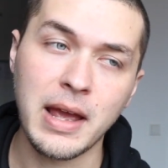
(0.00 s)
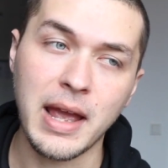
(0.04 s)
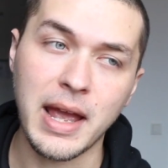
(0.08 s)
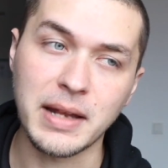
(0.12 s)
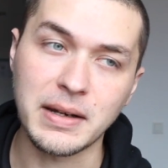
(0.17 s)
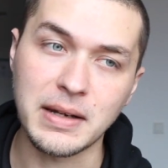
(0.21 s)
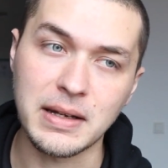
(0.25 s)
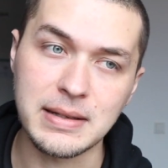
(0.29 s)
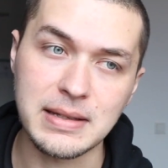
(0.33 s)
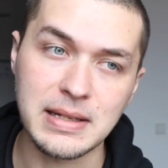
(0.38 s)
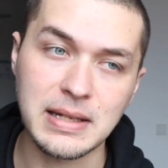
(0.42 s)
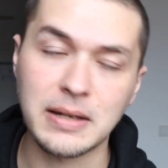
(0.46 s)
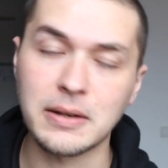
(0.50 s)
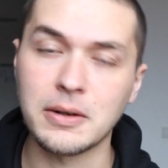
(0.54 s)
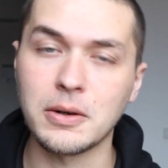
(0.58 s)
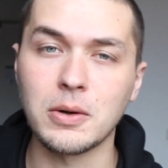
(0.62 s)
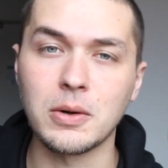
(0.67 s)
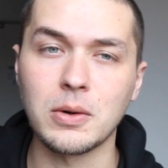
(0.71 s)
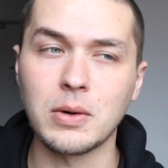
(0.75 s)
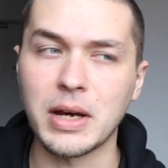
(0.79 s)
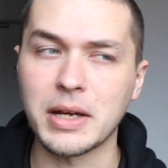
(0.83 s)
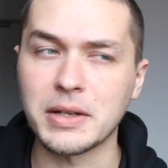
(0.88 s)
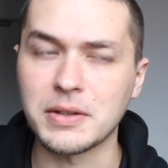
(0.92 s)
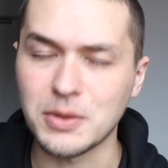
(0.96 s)
and
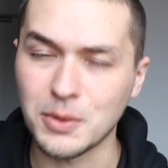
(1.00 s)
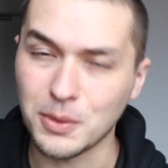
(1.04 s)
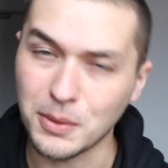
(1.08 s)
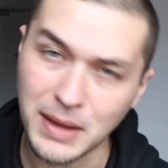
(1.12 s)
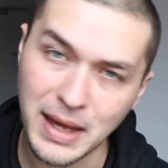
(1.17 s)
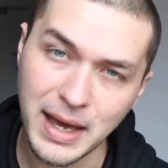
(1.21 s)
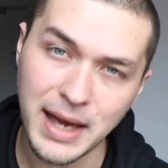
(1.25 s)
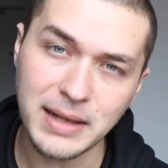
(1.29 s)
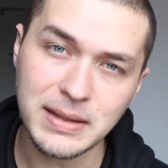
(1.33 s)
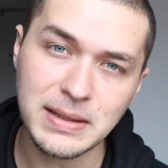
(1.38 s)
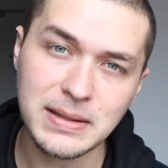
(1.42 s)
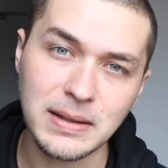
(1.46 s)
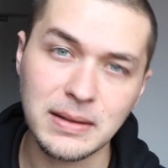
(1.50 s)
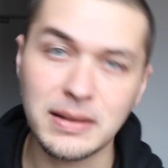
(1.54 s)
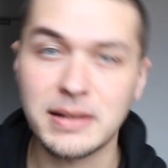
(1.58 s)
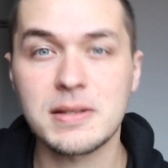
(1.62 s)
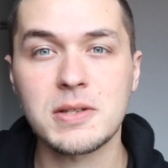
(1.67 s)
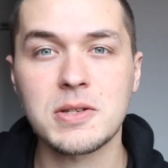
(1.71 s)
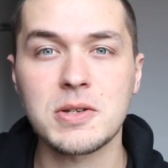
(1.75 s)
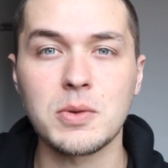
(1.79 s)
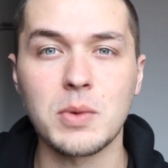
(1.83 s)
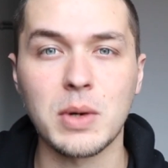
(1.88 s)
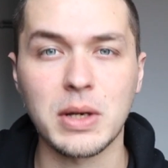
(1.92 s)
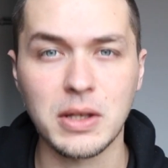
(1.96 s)
until I do that,
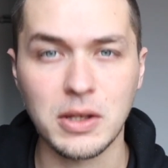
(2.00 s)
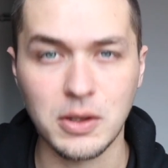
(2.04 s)
let's do a